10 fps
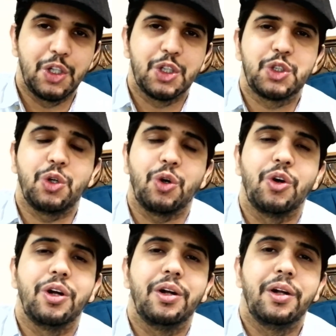So
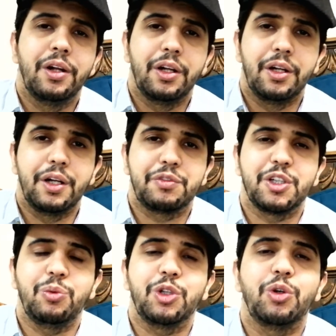if
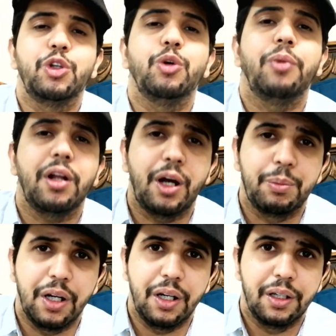someone told you
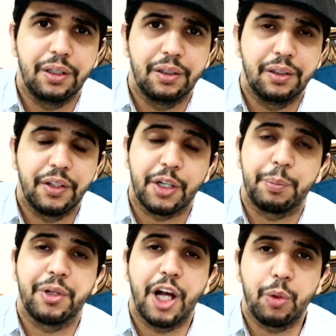marhaba, the
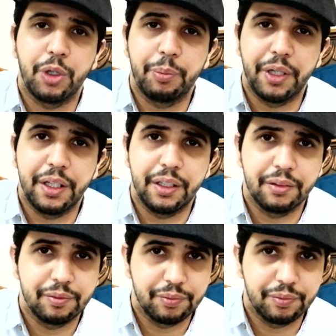reply will be